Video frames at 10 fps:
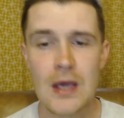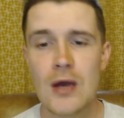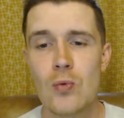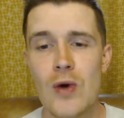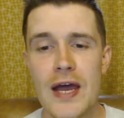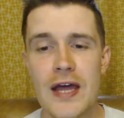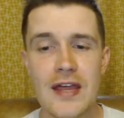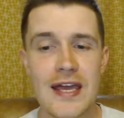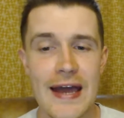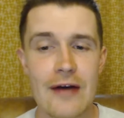where the
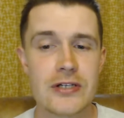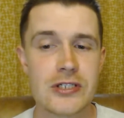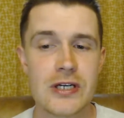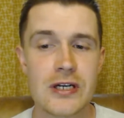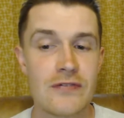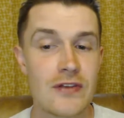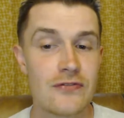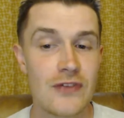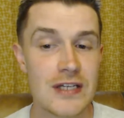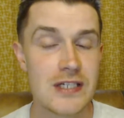garrison of the
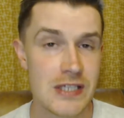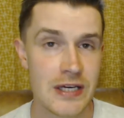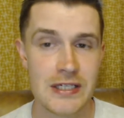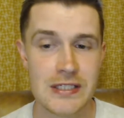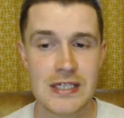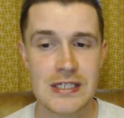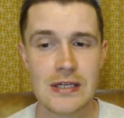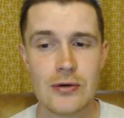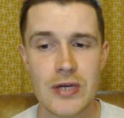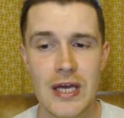Philistines is
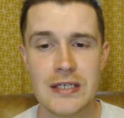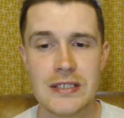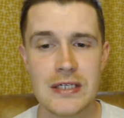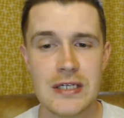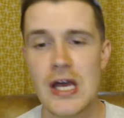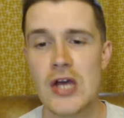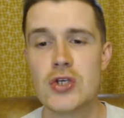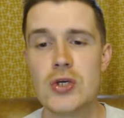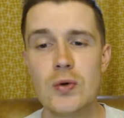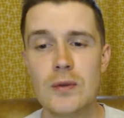located,
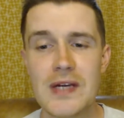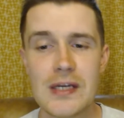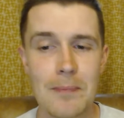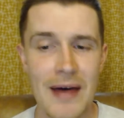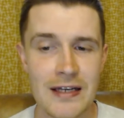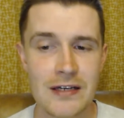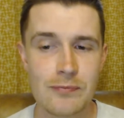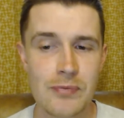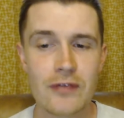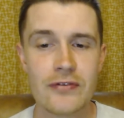you will meet a band of
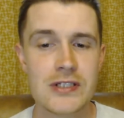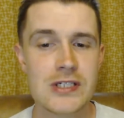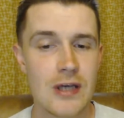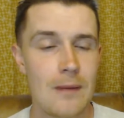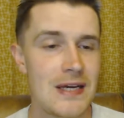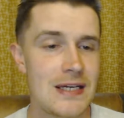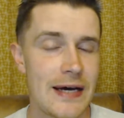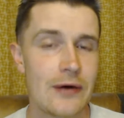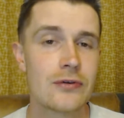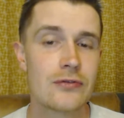prophets coming
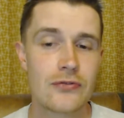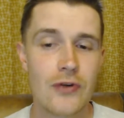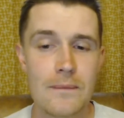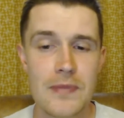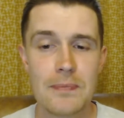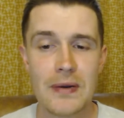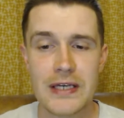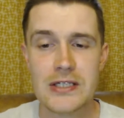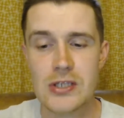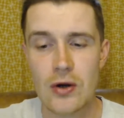down from the
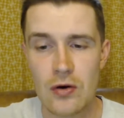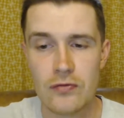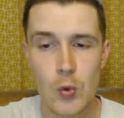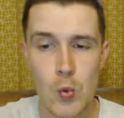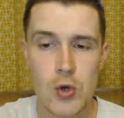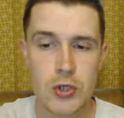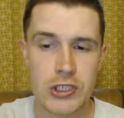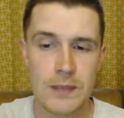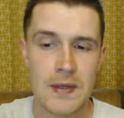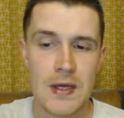place of
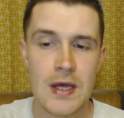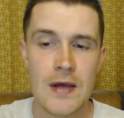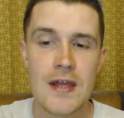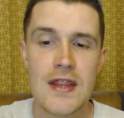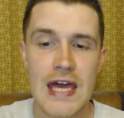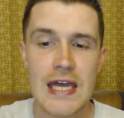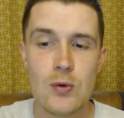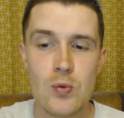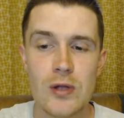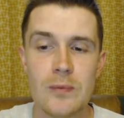worship. They
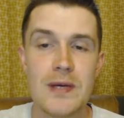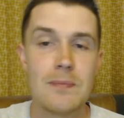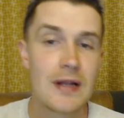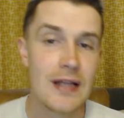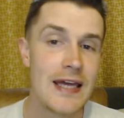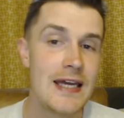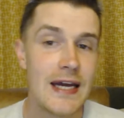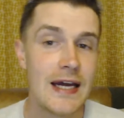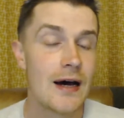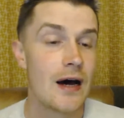will be
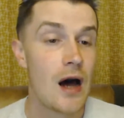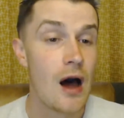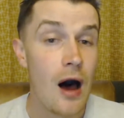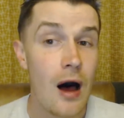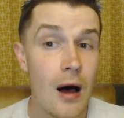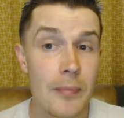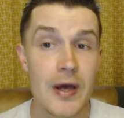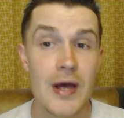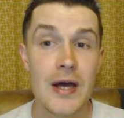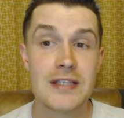playing a harp,
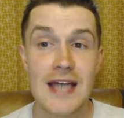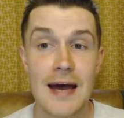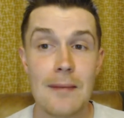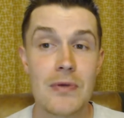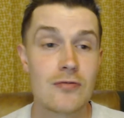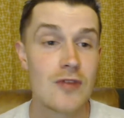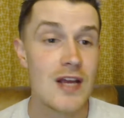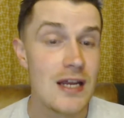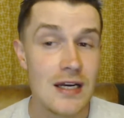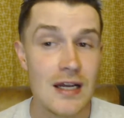a
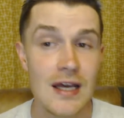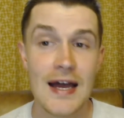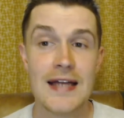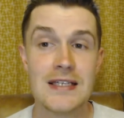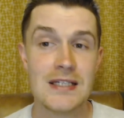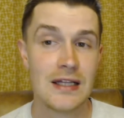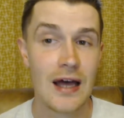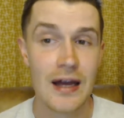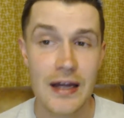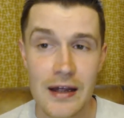tambourine, and a
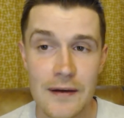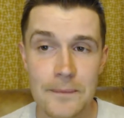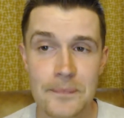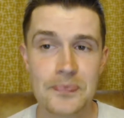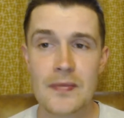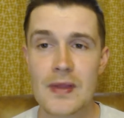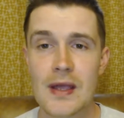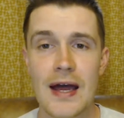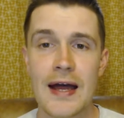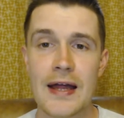lyre,
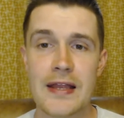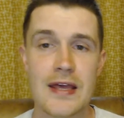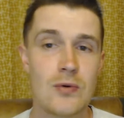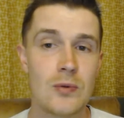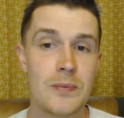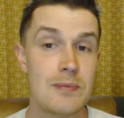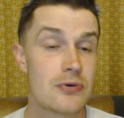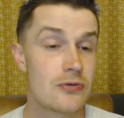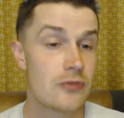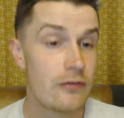and they will be
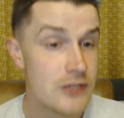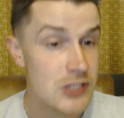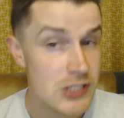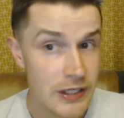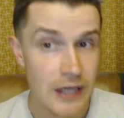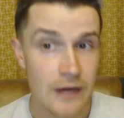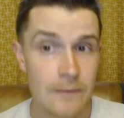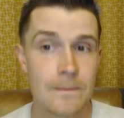prophesying.